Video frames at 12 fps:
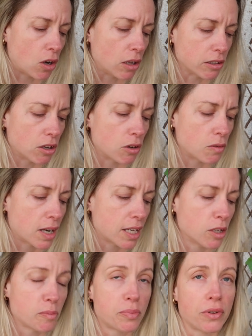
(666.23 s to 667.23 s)
although
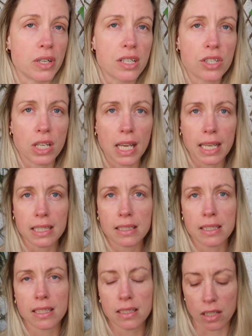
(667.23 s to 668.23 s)
I
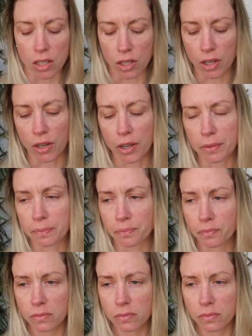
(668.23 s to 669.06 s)
appreciated her